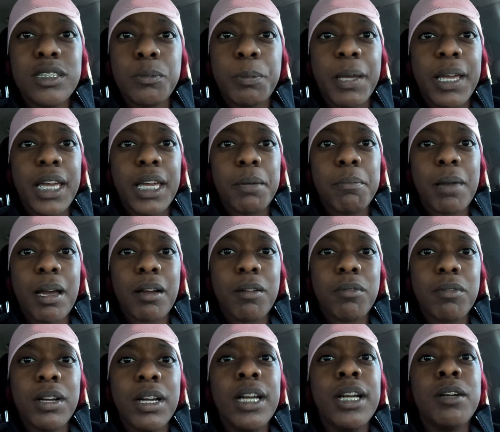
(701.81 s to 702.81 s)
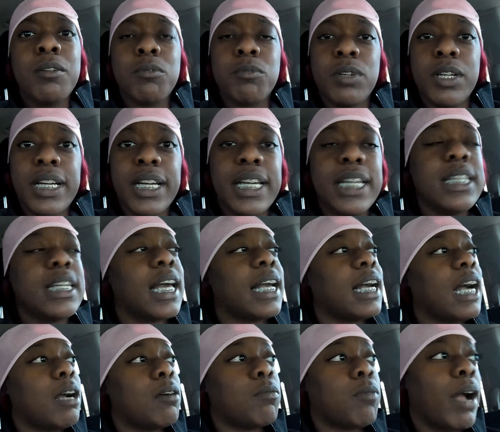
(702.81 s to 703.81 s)
paying my rent. Like,
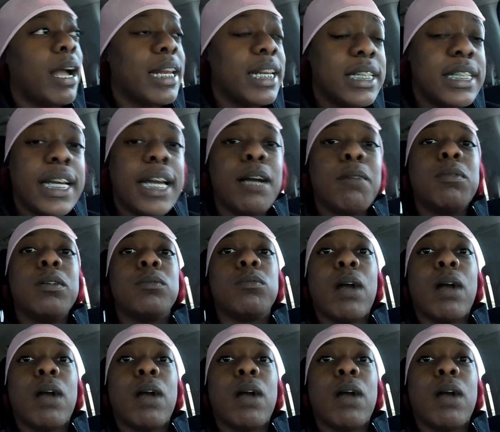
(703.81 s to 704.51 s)
I write it down,